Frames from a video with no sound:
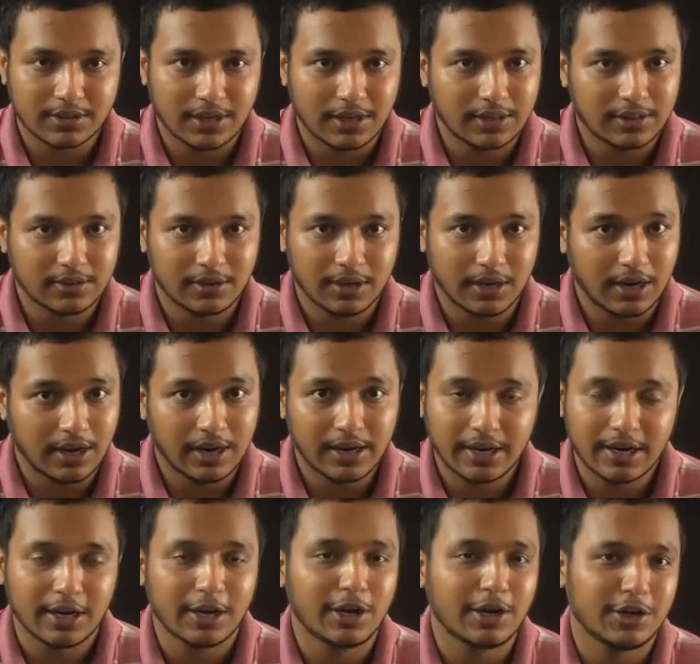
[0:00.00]
and until
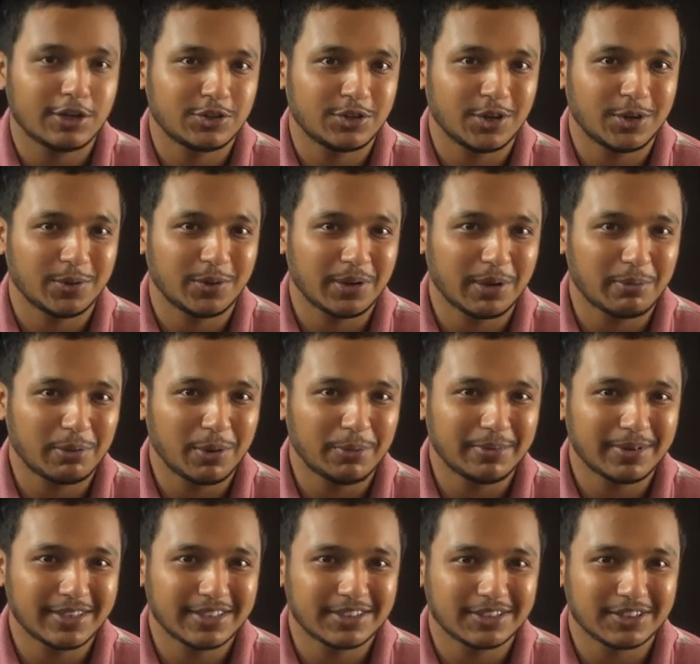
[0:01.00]
unless you are doing a proper
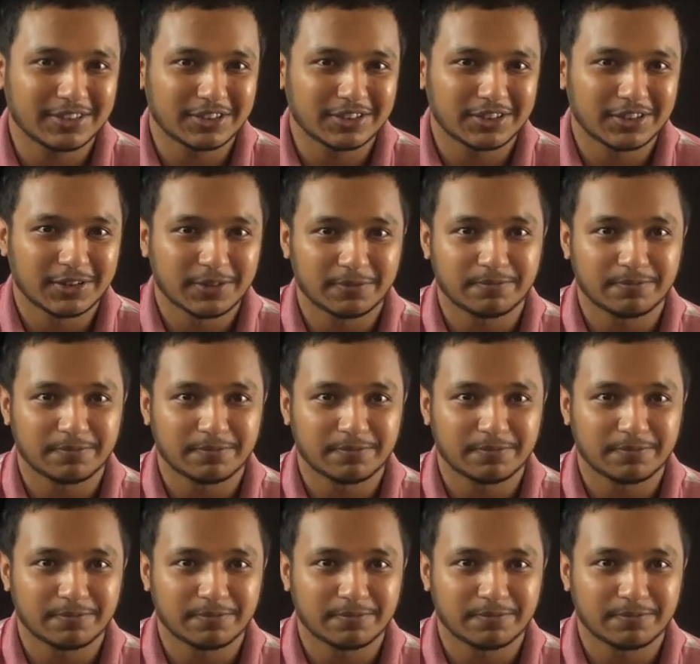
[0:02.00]
research.